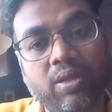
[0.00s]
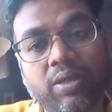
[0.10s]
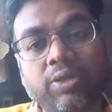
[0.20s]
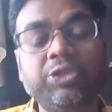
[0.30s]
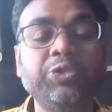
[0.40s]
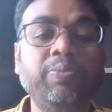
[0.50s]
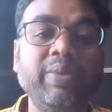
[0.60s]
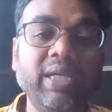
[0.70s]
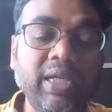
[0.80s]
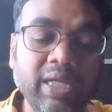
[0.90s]
You should
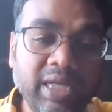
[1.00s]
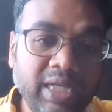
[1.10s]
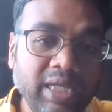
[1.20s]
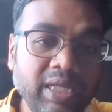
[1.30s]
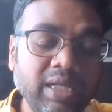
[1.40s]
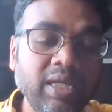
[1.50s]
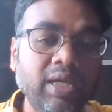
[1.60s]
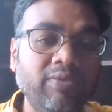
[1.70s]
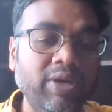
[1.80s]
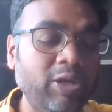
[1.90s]
be greeting
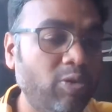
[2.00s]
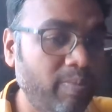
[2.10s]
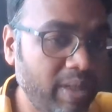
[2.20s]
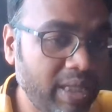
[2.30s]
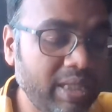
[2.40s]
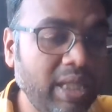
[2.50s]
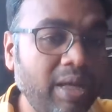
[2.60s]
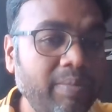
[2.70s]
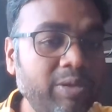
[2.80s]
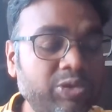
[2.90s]
when you meet
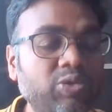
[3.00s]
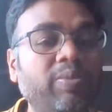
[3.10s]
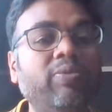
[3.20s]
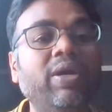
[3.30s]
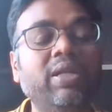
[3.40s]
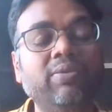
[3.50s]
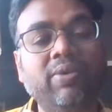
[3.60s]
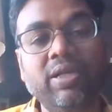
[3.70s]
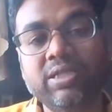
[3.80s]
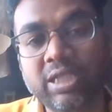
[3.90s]
them. You should be
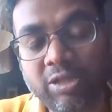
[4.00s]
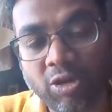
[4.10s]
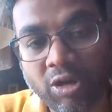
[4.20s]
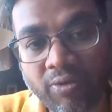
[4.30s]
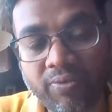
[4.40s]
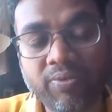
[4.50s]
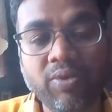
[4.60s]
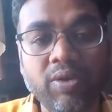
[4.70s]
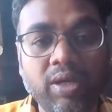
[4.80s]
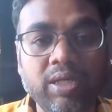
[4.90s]
when see off.
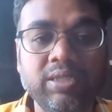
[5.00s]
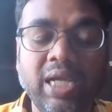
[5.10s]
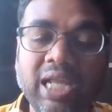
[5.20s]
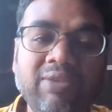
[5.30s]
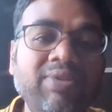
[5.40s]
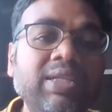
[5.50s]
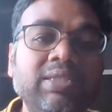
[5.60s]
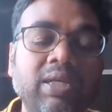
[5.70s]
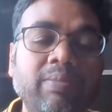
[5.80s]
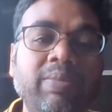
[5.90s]
It's
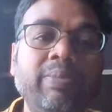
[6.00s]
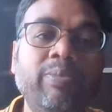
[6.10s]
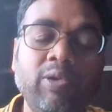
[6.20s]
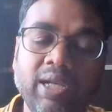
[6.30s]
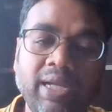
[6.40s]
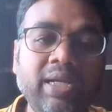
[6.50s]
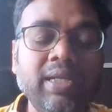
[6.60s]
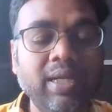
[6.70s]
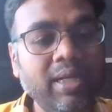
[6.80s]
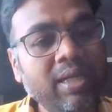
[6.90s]
always be
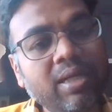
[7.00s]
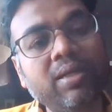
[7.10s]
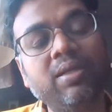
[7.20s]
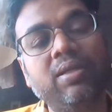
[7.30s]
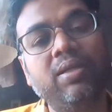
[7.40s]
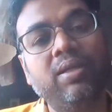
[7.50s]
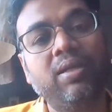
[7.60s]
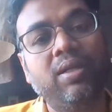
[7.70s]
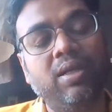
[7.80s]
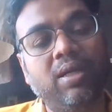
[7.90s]
polite and
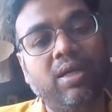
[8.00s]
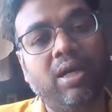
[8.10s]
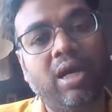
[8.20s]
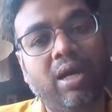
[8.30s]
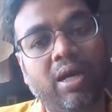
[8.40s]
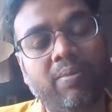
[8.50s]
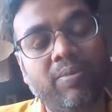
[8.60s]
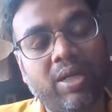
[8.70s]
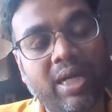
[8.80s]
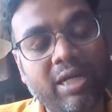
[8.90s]

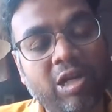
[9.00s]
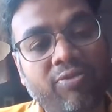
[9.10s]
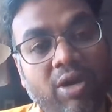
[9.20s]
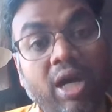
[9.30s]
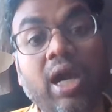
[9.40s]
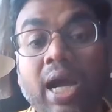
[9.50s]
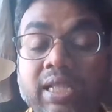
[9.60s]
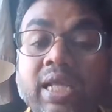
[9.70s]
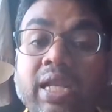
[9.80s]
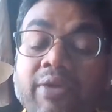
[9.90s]
kind of
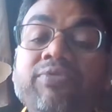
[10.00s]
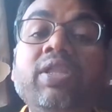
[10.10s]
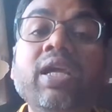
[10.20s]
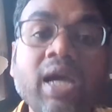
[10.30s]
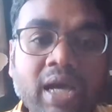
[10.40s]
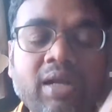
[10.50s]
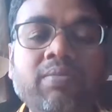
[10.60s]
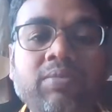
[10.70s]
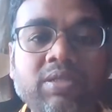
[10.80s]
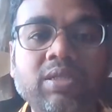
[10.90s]
and then if they
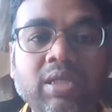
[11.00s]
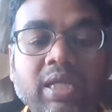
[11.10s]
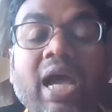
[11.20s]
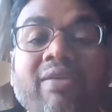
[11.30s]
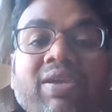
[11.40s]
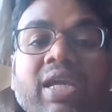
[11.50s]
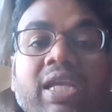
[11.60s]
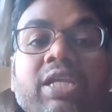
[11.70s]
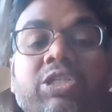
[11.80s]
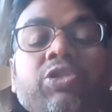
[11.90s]
are having an
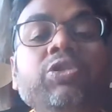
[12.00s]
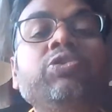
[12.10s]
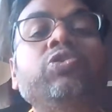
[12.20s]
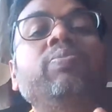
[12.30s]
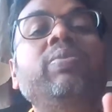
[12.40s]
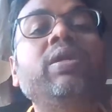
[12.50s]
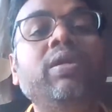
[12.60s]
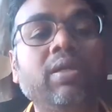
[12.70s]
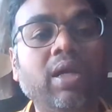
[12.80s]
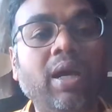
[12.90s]
issue, you should
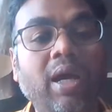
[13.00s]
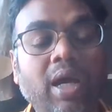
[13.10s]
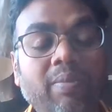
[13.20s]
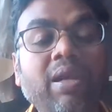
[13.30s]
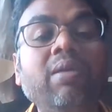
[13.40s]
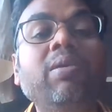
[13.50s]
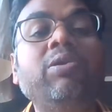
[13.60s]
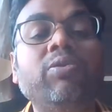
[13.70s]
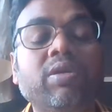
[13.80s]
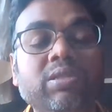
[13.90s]
be available
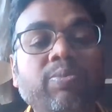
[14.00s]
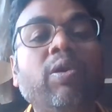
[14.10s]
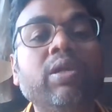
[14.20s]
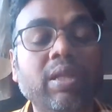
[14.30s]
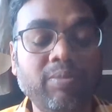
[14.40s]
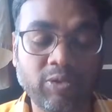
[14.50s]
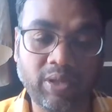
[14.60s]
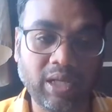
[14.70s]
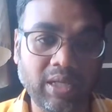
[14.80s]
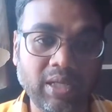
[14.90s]
to respond them
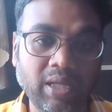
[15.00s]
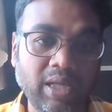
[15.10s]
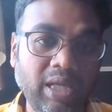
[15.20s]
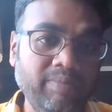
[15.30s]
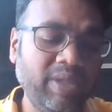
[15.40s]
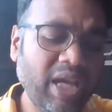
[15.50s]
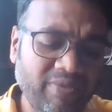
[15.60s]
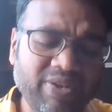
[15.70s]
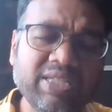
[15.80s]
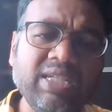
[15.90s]
quickly. If they
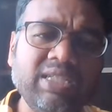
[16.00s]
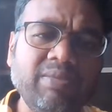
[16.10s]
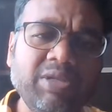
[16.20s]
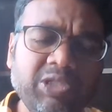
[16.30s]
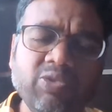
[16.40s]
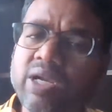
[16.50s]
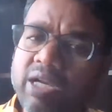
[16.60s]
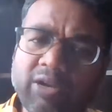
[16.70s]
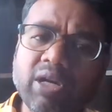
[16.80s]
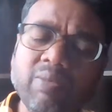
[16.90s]
are facing some issue
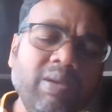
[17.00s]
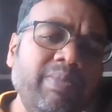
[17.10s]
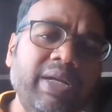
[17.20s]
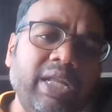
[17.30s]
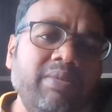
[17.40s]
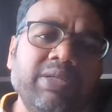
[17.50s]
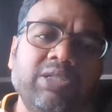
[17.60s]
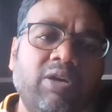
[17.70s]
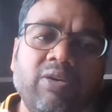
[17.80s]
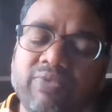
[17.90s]
and your development team
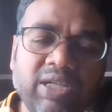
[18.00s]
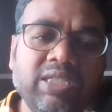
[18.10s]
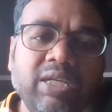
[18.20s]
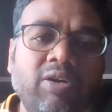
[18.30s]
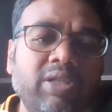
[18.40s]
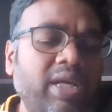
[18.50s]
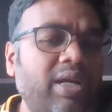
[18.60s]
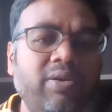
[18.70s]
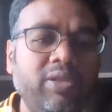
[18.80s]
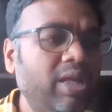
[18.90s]
is not fixing, or they
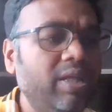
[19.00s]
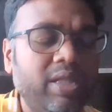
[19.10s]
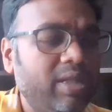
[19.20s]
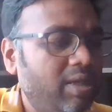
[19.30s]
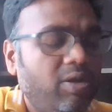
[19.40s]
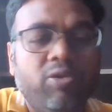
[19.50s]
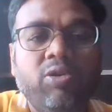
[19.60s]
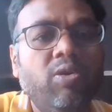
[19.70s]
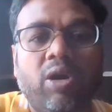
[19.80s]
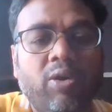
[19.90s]

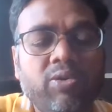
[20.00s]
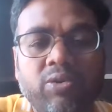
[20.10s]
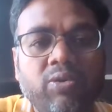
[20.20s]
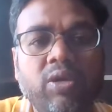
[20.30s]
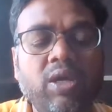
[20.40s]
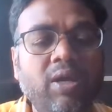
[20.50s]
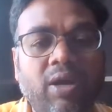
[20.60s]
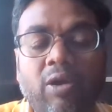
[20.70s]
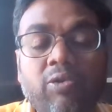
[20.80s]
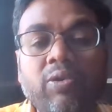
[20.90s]
don't know
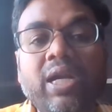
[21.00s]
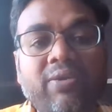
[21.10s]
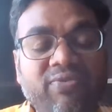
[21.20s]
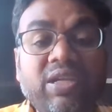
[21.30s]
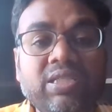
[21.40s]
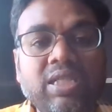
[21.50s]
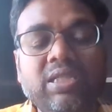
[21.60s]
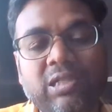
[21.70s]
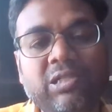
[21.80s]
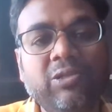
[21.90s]
how to get fixed
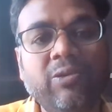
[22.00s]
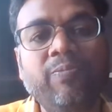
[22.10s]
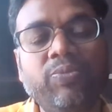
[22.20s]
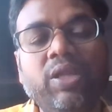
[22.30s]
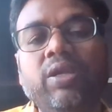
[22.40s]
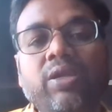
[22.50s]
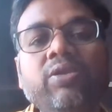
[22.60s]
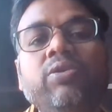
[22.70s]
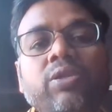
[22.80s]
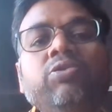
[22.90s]
this issue,
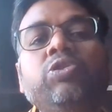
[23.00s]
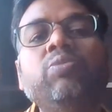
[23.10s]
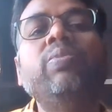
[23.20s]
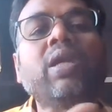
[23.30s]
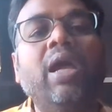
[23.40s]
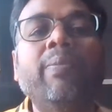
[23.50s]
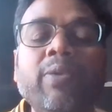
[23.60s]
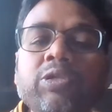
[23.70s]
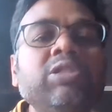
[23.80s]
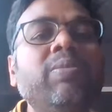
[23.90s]
you should be
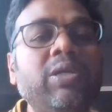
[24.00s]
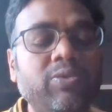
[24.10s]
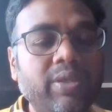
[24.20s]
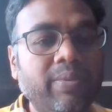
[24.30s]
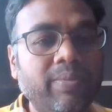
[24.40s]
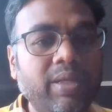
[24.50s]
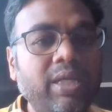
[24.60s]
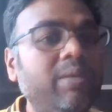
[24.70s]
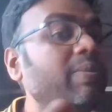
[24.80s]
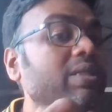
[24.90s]
approachable to them.
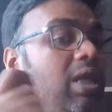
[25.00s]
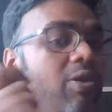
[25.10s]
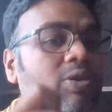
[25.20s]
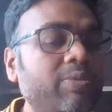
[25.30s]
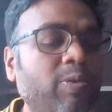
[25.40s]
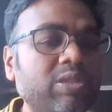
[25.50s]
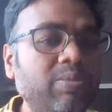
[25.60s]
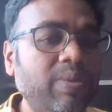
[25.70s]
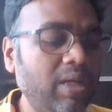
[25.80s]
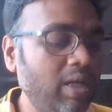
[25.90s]
It means how it
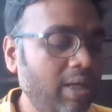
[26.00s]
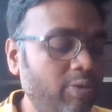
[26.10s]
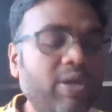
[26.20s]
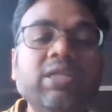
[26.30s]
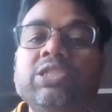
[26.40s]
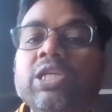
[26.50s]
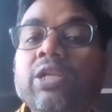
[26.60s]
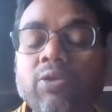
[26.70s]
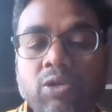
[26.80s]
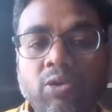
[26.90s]
possible you can
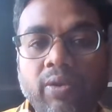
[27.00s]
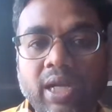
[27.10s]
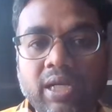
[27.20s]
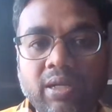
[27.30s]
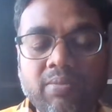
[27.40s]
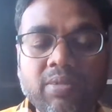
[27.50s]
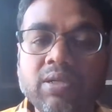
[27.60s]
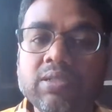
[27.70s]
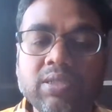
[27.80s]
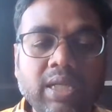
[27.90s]
share your contact
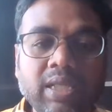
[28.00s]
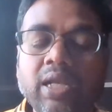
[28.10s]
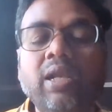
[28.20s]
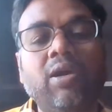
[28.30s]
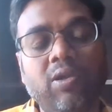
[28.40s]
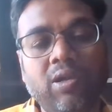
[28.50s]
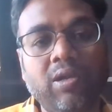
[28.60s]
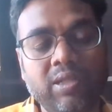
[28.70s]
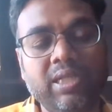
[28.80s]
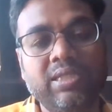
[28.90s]
numbers and then
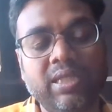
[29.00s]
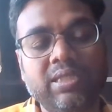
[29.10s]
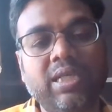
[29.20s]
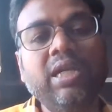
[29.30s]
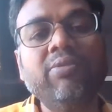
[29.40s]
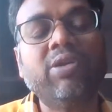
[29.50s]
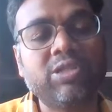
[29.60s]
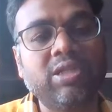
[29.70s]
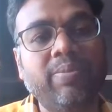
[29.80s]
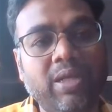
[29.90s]
all these things, right?
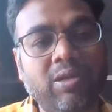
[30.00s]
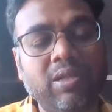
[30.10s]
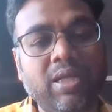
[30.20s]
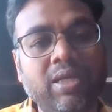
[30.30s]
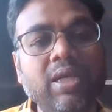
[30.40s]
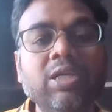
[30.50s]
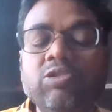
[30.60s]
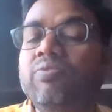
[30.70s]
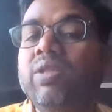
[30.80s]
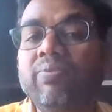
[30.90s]
WhatsApp and all that.
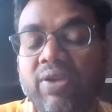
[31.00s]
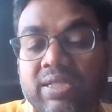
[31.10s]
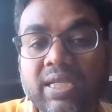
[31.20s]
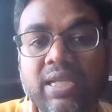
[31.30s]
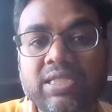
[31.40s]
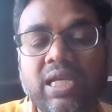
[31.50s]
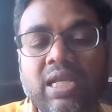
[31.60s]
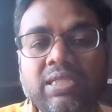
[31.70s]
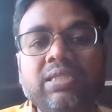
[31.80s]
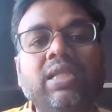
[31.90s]
So if they face any
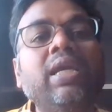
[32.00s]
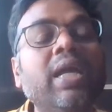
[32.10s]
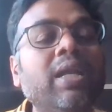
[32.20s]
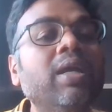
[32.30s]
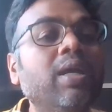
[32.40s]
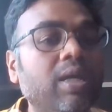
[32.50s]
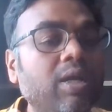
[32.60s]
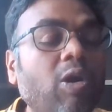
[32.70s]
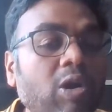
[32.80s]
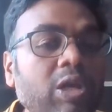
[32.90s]
challenges, they can
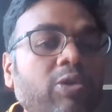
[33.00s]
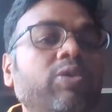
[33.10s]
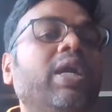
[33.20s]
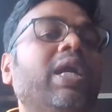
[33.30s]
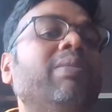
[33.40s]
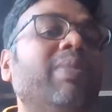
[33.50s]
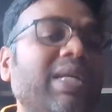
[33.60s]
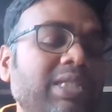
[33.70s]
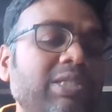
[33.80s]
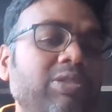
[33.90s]
call you, they can
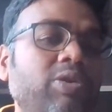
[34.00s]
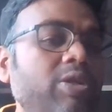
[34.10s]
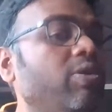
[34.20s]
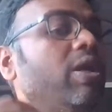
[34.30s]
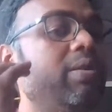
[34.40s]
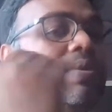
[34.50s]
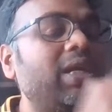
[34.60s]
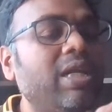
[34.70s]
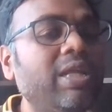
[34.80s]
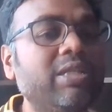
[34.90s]
message you, and you can
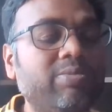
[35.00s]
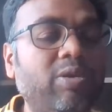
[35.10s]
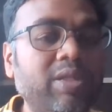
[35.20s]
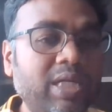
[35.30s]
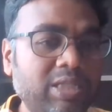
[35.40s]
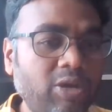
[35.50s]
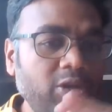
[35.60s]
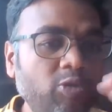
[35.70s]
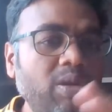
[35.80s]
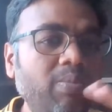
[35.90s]
immediately respond. That's
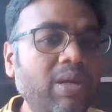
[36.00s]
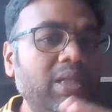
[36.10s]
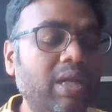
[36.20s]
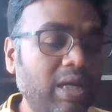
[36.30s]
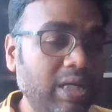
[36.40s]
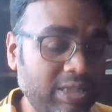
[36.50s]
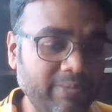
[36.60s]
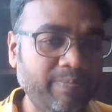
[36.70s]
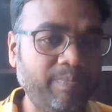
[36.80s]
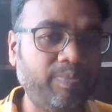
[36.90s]
how you will build the
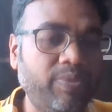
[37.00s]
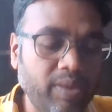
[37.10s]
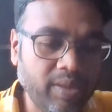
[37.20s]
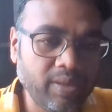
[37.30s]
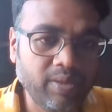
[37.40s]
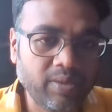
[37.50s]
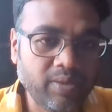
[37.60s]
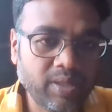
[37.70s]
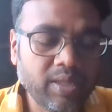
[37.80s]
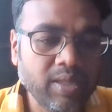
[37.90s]
relation.
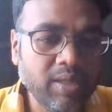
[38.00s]
Okay.